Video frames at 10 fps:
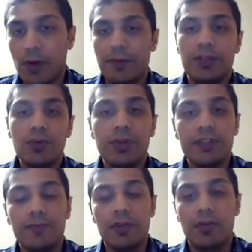what we do
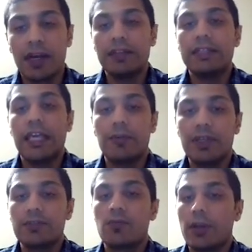is we run
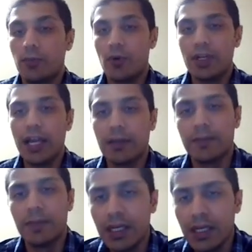k-means one more
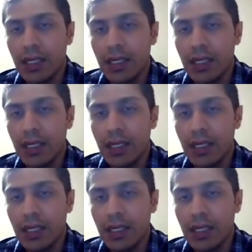time.